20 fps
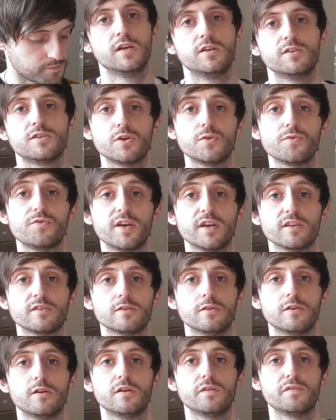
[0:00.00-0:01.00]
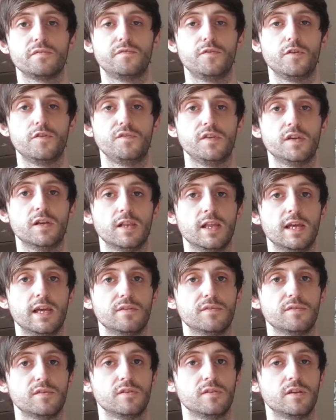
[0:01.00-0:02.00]
So thanks a lot,
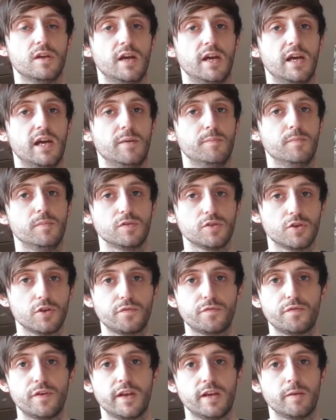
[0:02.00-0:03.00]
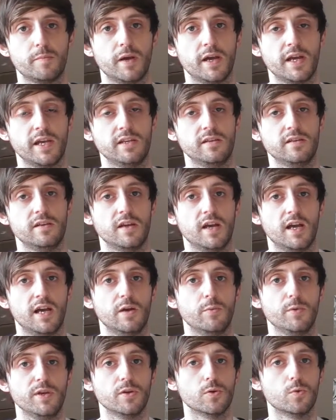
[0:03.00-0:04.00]
Fifi11, good friend of mine.
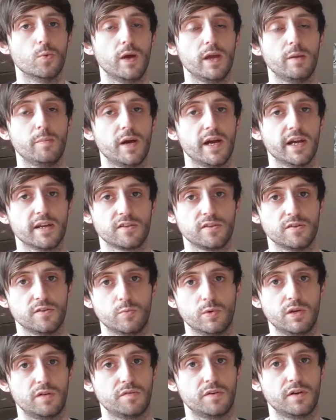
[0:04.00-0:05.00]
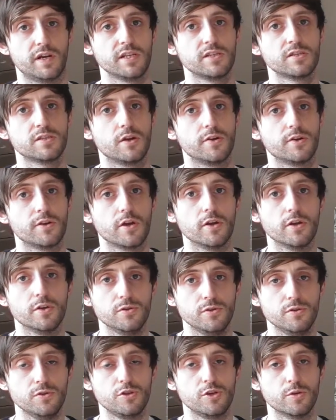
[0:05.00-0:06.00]
We go way back to whenever I started out on
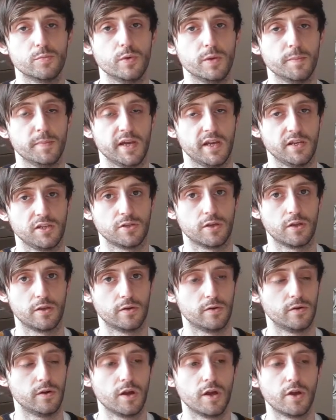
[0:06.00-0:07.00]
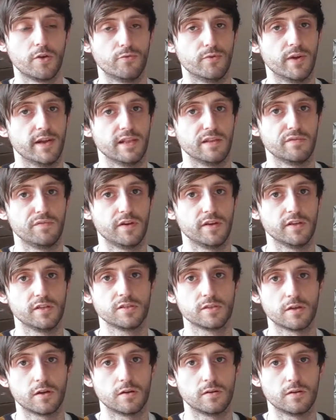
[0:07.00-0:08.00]
YouTube. We met each other right at the very
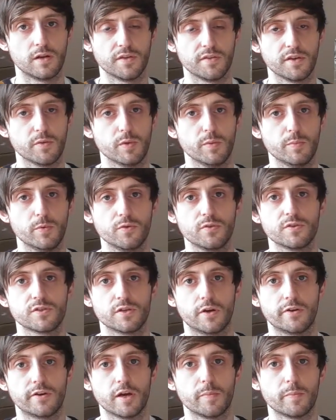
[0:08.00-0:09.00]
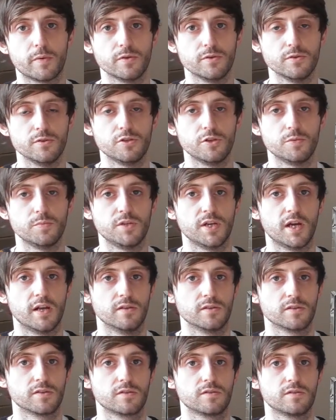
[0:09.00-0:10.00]
start. I think we both started up our YouTube
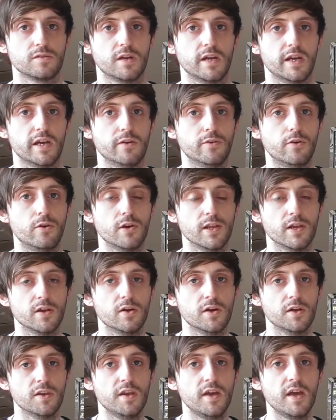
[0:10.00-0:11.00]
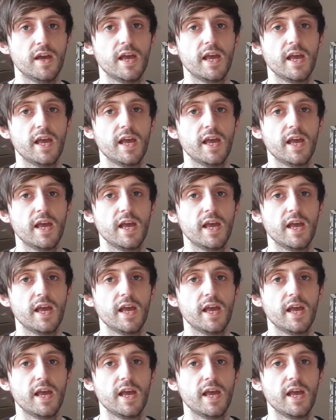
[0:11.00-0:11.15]
channels early on.